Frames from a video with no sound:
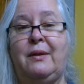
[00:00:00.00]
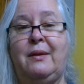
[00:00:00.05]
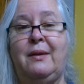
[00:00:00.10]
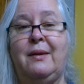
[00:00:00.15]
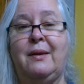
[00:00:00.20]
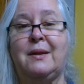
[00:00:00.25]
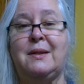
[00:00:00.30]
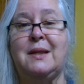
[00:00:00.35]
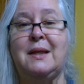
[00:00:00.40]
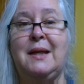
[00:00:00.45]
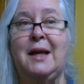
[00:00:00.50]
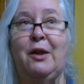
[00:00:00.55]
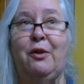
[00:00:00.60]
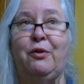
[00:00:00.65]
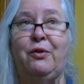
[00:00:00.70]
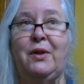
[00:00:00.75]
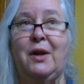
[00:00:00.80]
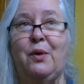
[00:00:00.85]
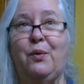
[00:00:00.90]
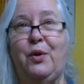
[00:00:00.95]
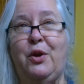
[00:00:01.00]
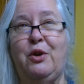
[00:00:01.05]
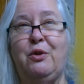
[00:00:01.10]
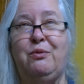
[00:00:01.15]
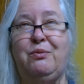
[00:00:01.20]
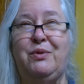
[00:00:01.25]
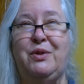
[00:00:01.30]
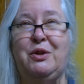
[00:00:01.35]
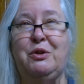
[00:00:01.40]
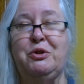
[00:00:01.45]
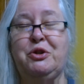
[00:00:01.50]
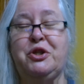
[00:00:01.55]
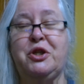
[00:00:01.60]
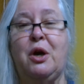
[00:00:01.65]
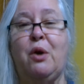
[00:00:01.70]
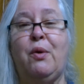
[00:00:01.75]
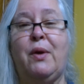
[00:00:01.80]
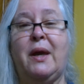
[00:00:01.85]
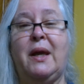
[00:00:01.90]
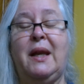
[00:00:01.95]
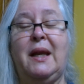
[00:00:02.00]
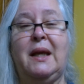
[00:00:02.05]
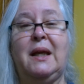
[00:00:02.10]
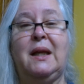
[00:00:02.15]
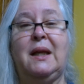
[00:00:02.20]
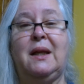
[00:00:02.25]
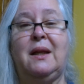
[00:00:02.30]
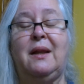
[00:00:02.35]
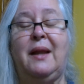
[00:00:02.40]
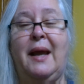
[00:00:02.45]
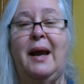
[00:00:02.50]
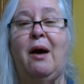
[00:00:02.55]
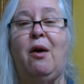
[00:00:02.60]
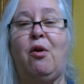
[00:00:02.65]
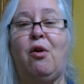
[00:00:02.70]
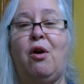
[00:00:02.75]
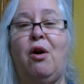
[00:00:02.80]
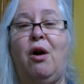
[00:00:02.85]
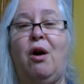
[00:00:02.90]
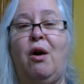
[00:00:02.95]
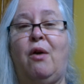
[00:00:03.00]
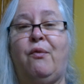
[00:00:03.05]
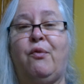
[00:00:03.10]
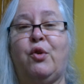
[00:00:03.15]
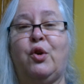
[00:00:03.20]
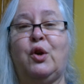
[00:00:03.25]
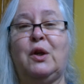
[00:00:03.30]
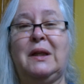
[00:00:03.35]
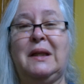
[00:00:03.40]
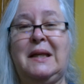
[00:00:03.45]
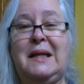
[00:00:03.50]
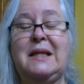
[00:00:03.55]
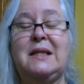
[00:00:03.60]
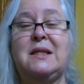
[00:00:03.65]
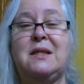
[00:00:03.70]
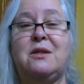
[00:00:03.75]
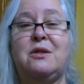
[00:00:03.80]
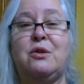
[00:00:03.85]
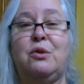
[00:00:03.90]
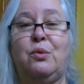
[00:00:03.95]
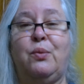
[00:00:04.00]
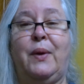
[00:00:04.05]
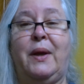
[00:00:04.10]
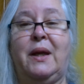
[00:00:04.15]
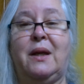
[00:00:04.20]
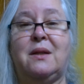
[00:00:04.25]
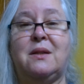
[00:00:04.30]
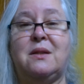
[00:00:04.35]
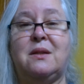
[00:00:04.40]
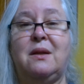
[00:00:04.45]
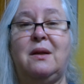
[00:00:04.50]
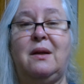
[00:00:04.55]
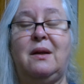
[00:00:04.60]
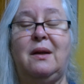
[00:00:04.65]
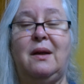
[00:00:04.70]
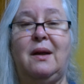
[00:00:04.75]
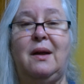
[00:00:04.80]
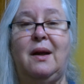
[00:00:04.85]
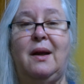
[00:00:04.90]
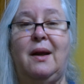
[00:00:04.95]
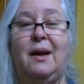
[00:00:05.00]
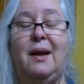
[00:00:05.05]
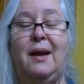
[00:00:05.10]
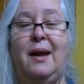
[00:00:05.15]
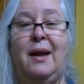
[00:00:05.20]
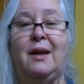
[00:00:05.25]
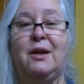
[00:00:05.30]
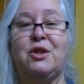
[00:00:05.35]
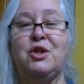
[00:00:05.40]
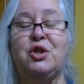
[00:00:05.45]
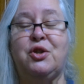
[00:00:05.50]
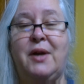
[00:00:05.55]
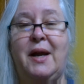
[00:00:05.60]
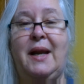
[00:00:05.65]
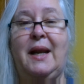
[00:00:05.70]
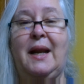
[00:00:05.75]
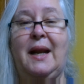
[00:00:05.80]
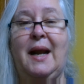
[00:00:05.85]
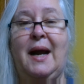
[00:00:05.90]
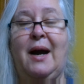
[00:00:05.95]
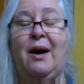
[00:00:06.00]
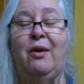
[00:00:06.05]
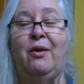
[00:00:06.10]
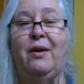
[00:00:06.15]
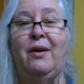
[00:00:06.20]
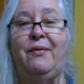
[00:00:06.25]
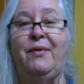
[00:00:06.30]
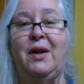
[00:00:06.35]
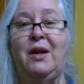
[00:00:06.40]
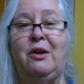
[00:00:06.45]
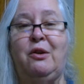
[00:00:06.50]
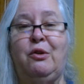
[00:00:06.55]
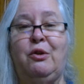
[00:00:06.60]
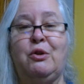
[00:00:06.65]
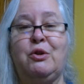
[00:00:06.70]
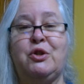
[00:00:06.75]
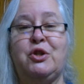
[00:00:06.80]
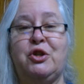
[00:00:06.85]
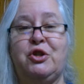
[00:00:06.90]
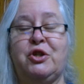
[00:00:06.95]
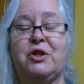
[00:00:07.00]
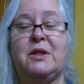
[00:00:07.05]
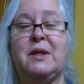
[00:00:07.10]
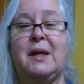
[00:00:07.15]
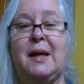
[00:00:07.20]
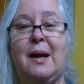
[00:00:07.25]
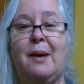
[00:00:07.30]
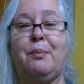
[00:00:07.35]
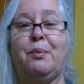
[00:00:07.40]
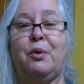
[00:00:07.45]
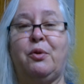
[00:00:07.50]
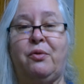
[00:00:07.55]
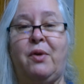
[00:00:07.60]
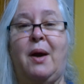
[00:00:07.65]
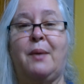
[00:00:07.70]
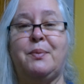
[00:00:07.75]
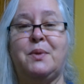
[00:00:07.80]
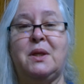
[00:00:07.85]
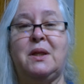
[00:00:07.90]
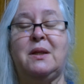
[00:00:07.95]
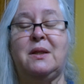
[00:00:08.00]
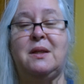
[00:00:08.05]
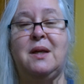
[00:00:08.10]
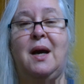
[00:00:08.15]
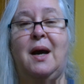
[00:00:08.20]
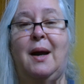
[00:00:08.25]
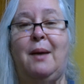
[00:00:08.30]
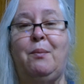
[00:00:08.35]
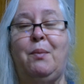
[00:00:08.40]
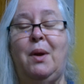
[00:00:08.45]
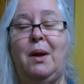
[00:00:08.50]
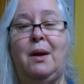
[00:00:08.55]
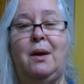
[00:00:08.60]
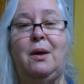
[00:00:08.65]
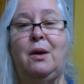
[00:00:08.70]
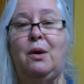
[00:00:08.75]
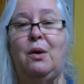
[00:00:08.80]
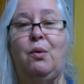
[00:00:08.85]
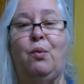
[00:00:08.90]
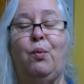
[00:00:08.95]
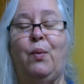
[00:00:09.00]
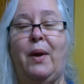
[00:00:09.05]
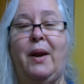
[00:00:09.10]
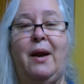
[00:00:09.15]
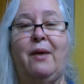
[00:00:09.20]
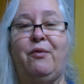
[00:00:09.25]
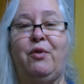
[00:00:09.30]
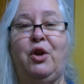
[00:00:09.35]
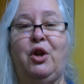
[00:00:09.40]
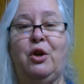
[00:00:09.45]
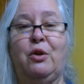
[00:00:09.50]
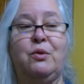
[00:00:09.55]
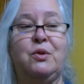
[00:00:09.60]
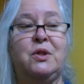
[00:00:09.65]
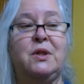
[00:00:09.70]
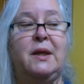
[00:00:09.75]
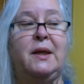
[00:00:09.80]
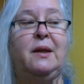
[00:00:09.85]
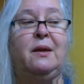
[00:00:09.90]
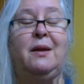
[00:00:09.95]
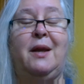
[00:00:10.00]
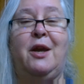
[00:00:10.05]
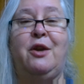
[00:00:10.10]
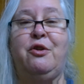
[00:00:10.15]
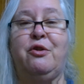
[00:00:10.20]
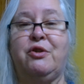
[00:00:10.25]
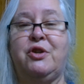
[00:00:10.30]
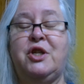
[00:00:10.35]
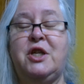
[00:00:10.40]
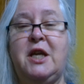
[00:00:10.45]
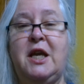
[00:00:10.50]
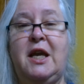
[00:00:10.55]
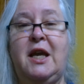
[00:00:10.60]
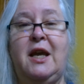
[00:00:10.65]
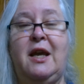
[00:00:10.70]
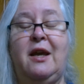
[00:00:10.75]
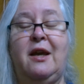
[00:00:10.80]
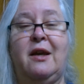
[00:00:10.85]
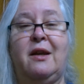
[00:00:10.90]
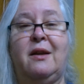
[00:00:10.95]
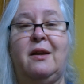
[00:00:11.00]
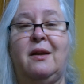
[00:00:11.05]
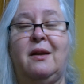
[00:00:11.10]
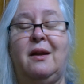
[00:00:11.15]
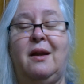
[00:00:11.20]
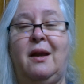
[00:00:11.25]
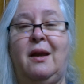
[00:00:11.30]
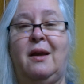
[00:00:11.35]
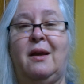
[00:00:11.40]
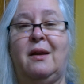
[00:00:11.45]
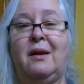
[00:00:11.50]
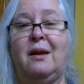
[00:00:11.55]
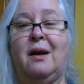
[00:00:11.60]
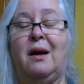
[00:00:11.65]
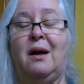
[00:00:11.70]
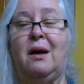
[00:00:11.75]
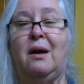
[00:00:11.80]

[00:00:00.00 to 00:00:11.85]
it's another thing when you soak it in the alcohol for at least 2 weeks and strain it out, and then you use it just a couple of drops at a time, whatever use, in your tea and in